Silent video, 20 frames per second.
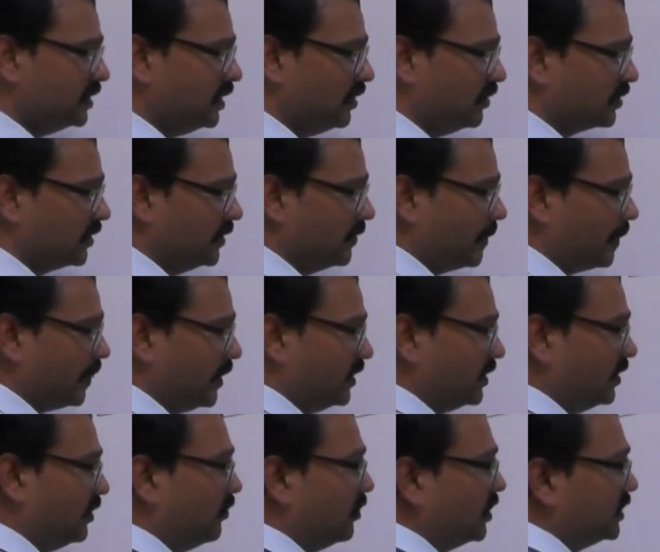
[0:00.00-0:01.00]
Okay.
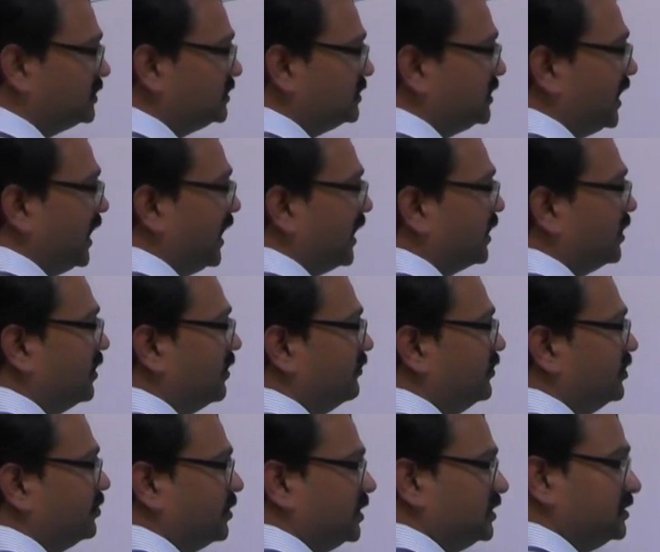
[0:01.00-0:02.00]
Now what is the angle of
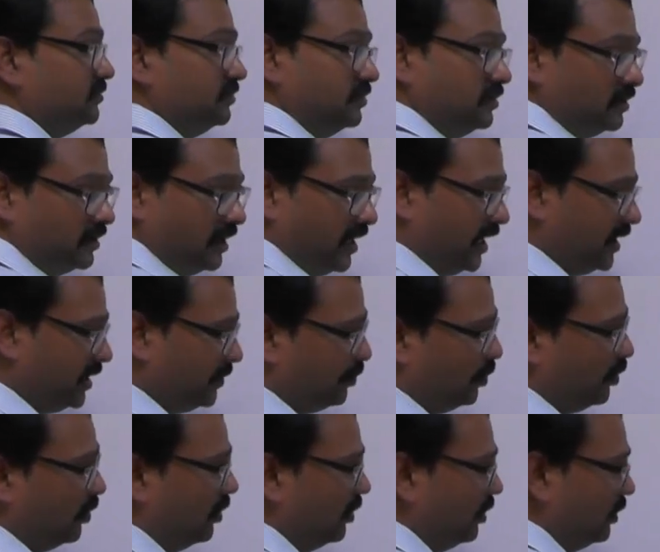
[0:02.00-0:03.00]
departure? At a
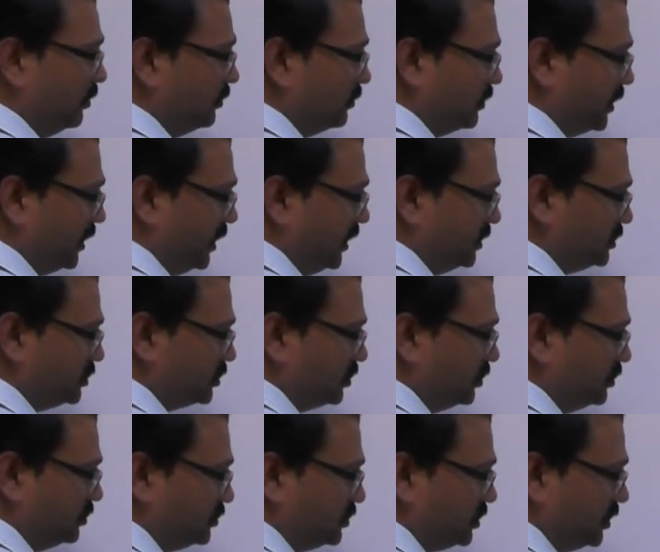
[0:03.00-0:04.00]
pole, k is
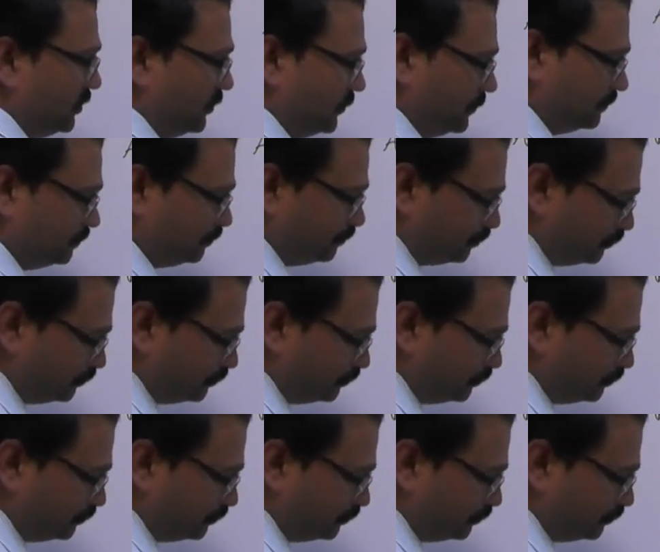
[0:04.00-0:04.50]
equal to 0.